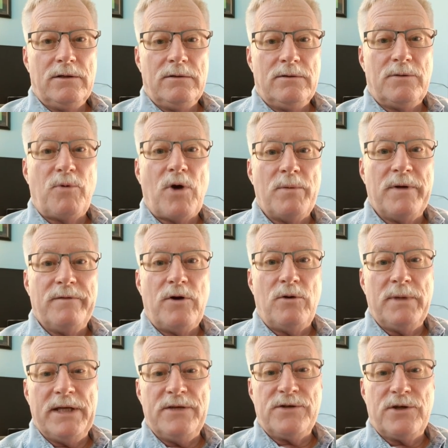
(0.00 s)
Department of
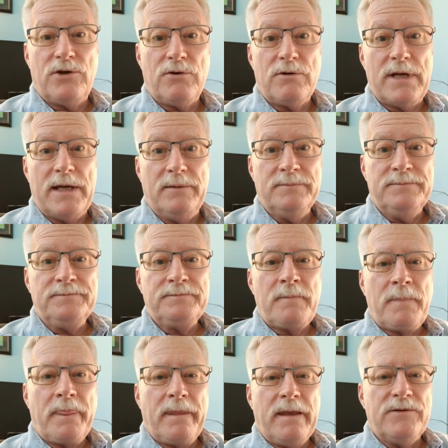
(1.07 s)
Homeland Security.
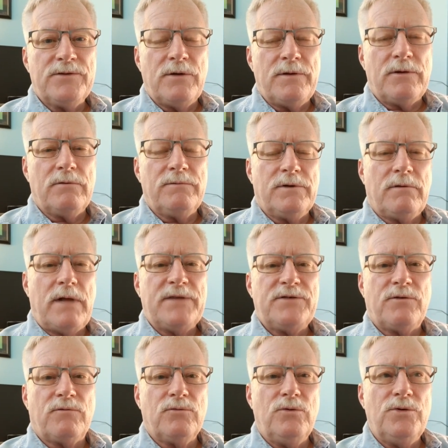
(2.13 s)
So there are lots
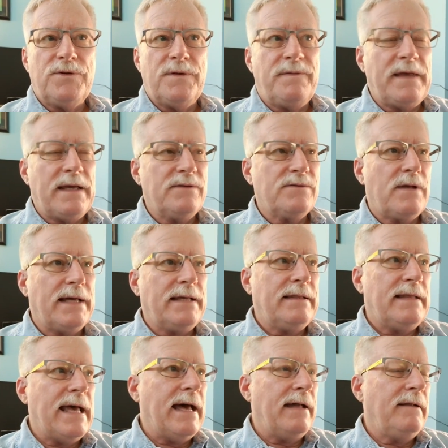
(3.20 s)
of rules and things like
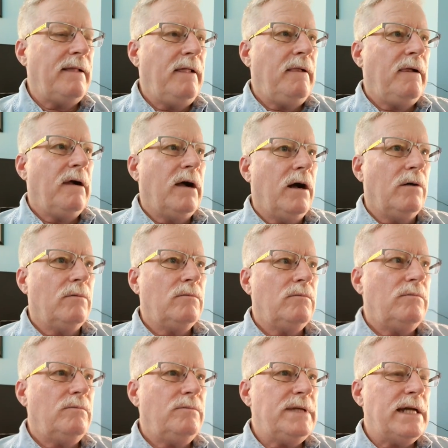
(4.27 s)
that.
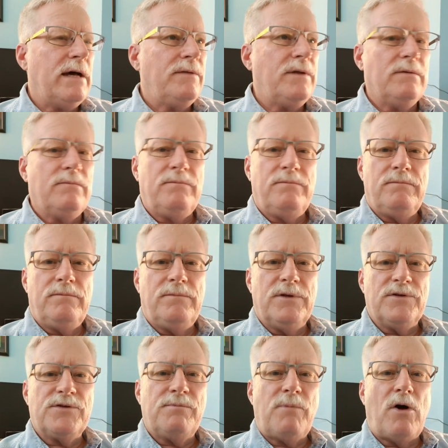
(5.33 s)
Now,
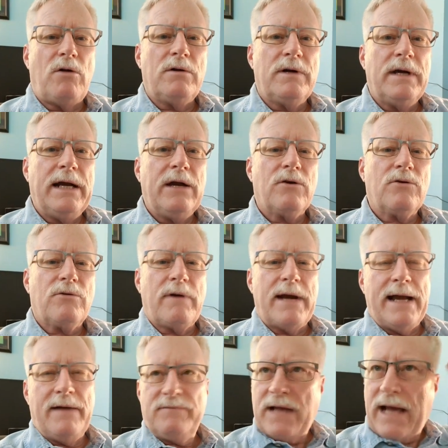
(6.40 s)
the smaller
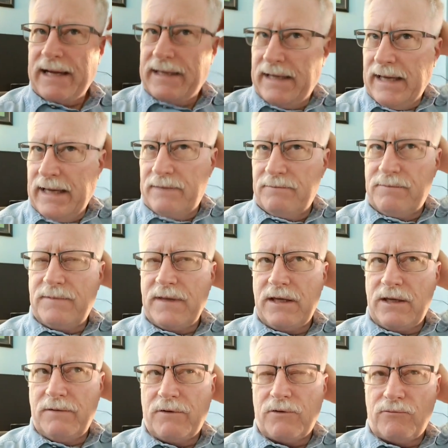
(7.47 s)
aircraft, I can't
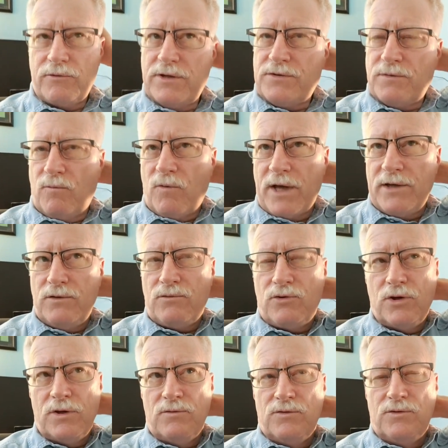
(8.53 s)
think of a reason why you
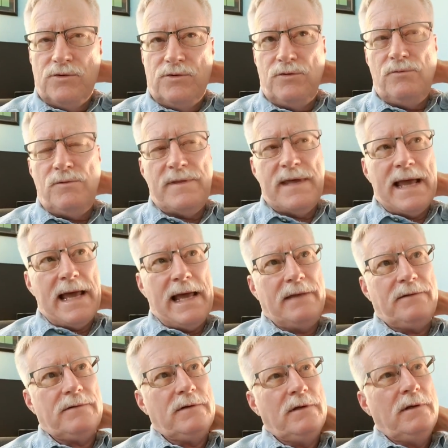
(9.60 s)
couldn't do
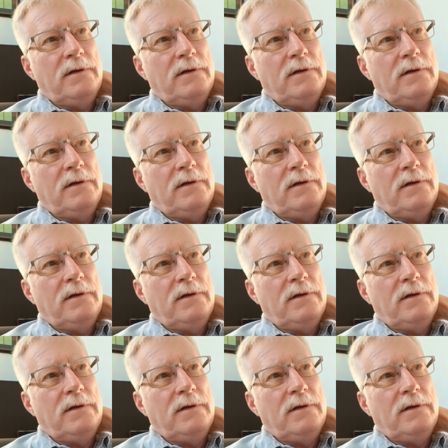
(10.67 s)
that.